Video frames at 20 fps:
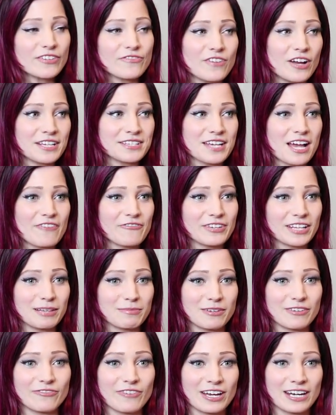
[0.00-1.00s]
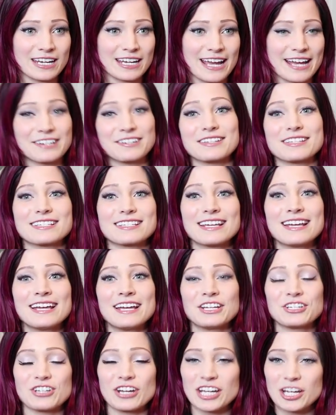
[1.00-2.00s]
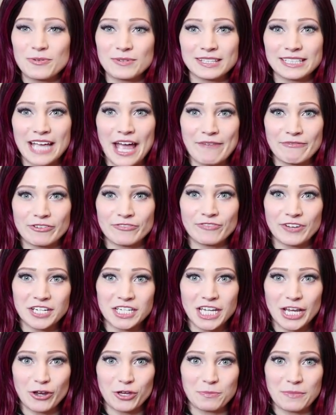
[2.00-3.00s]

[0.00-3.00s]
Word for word: if it falls off, it'll be funny and just genuinely have a fun day